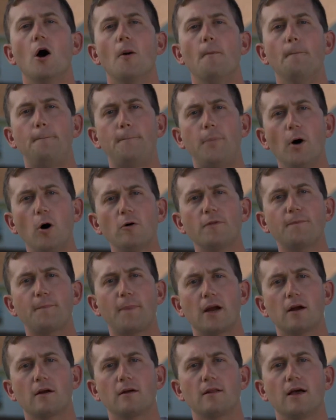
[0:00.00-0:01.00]
Both
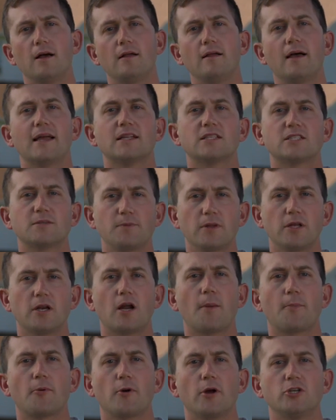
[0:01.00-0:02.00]
parallel and split
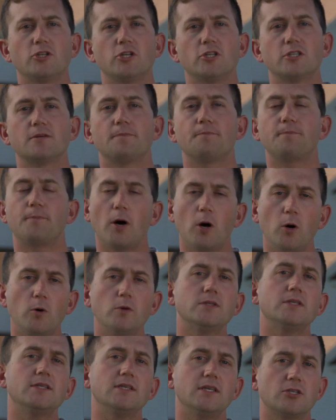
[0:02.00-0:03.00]
operations
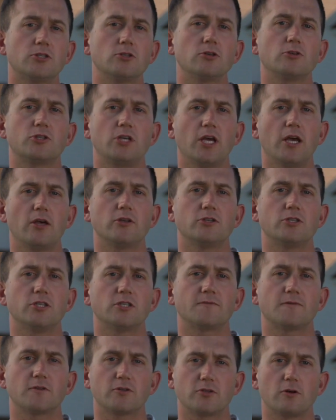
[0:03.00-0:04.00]
pose additional challenges
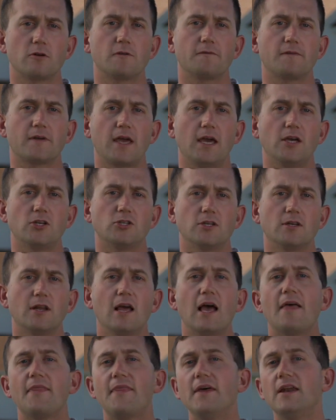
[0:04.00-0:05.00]
for certification
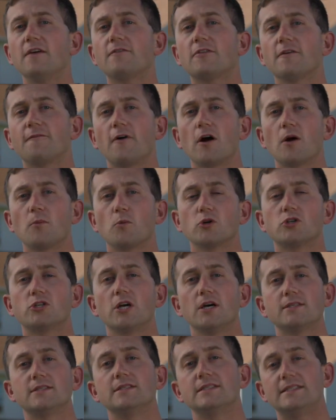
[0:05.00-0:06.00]
than if the farm were
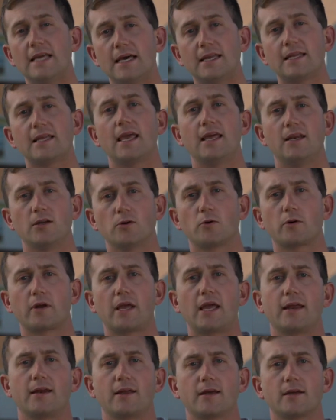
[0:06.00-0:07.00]
just dedicated
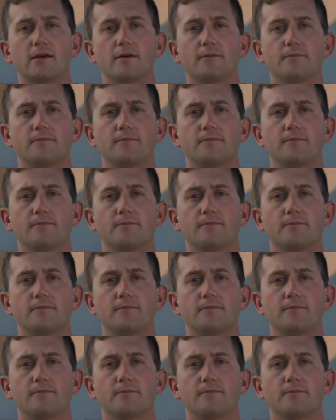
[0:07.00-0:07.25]
organic.